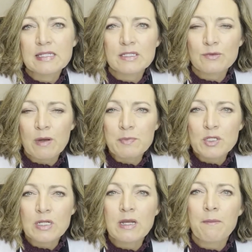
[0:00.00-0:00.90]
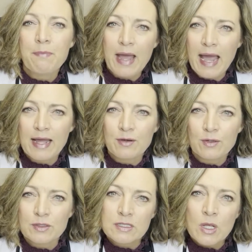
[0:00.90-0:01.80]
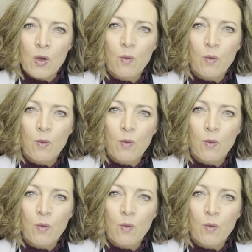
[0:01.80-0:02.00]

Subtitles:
disruption patterns,